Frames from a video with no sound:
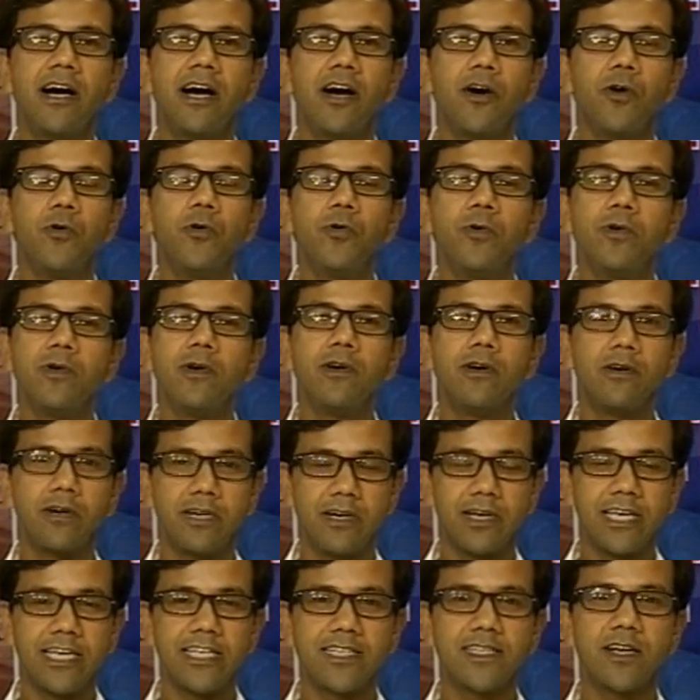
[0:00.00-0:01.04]

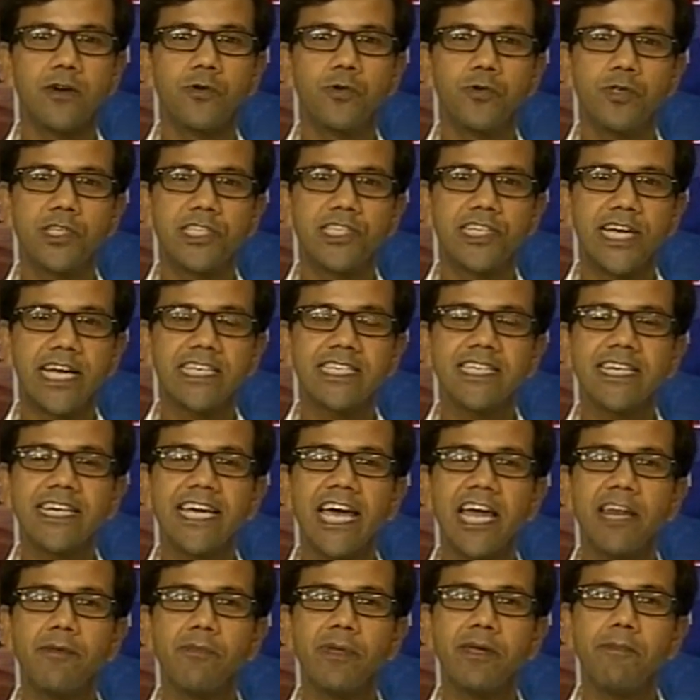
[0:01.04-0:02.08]
whose gender
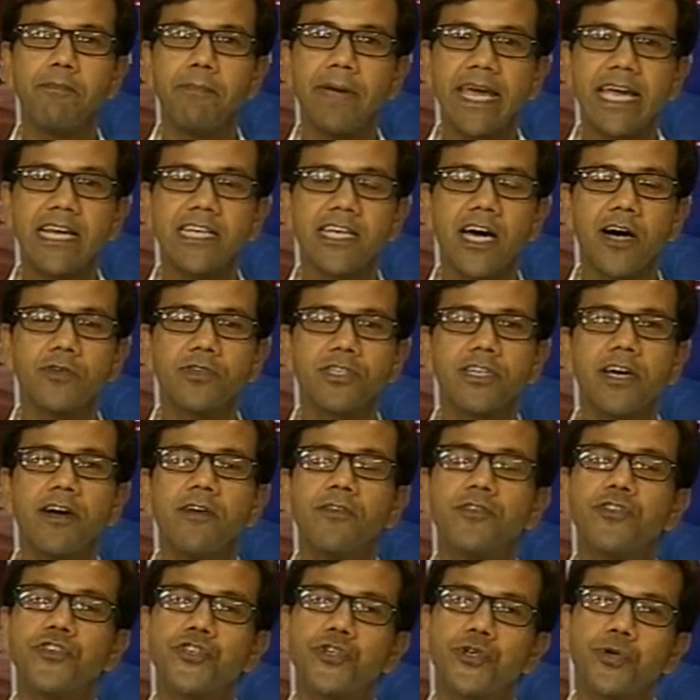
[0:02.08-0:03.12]
can be made out
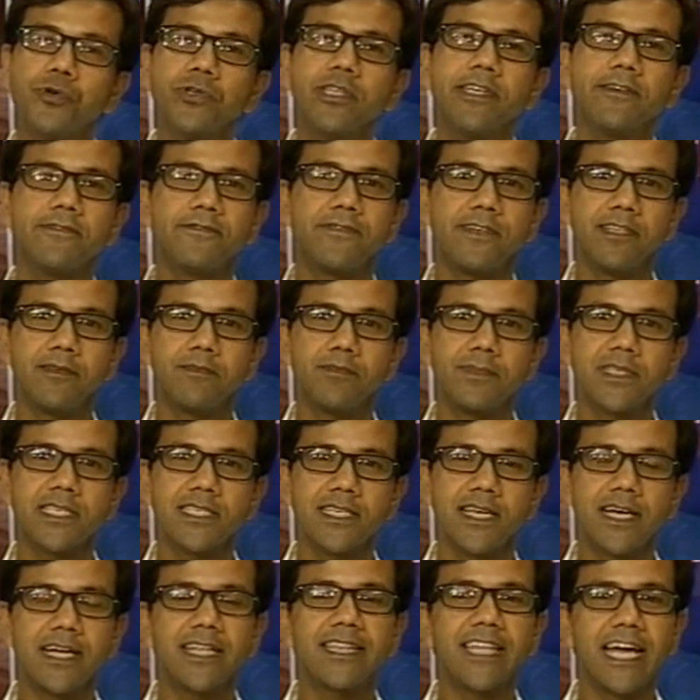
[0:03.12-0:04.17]
through the
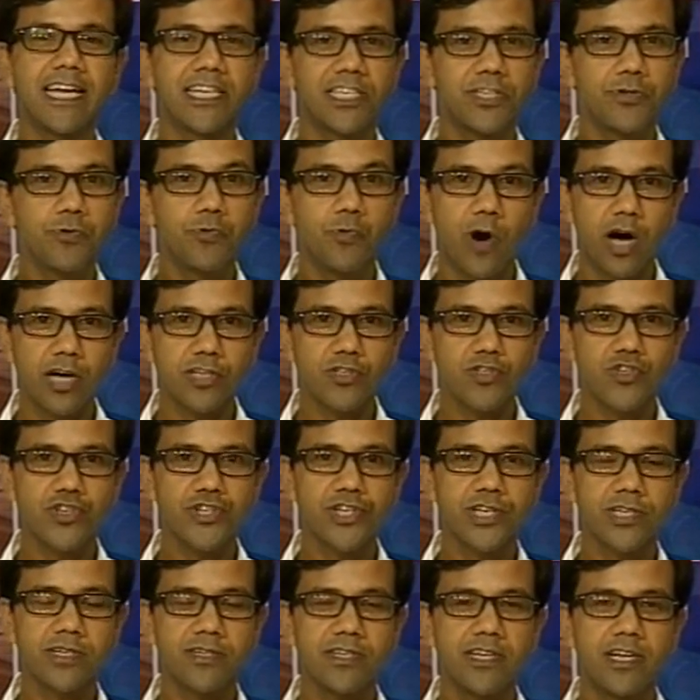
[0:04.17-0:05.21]
films that you
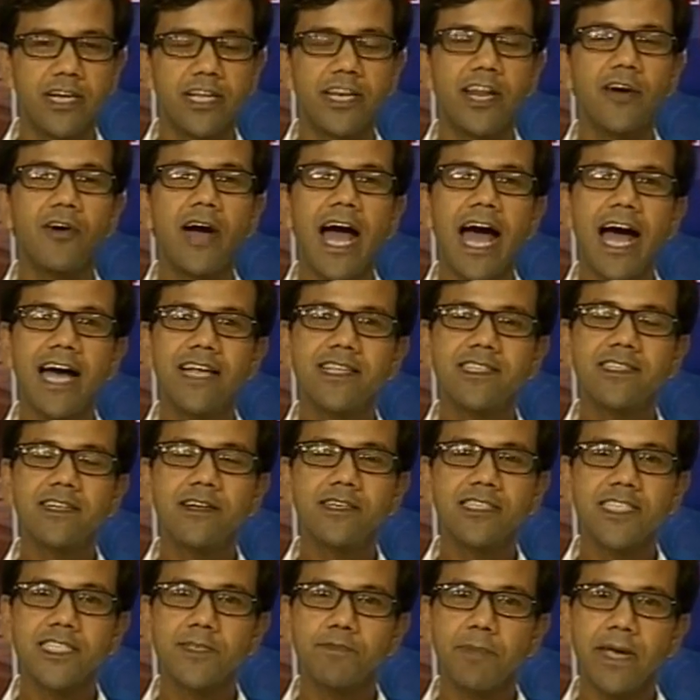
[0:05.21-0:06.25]
watch. Now, as
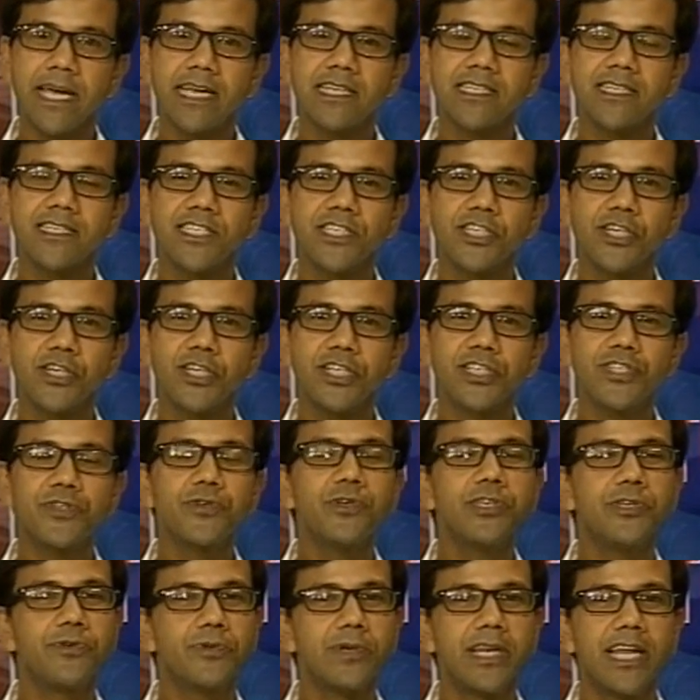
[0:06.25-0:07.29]
a spectator also,
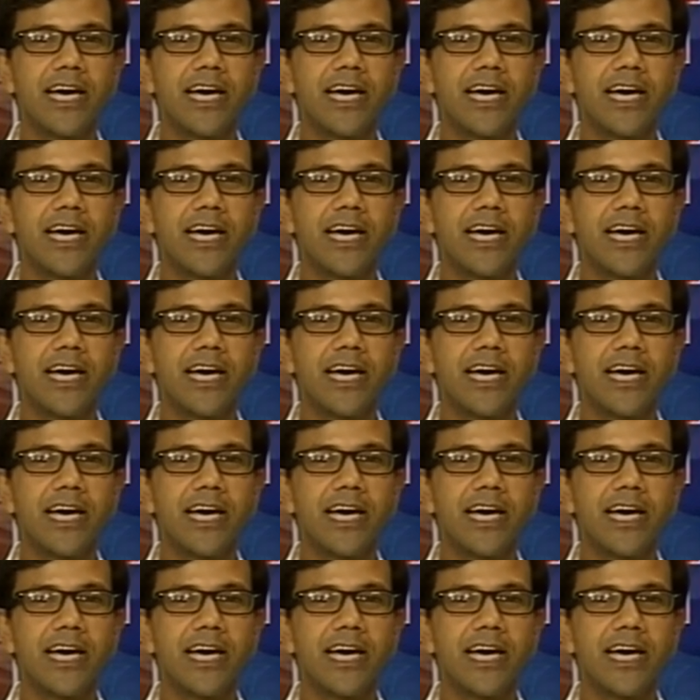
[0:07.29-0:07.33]
you will